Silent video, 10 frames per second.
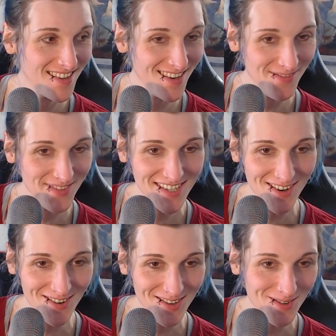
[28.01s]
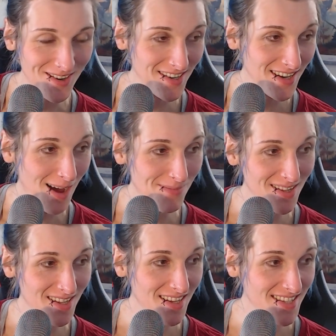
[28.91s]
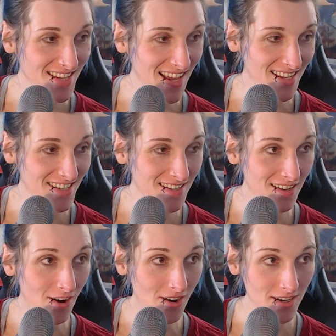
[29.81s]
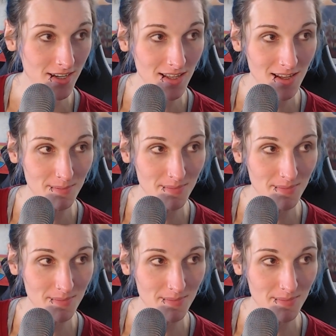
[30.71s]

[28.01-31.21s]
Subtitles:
Let me show you a couple second long clip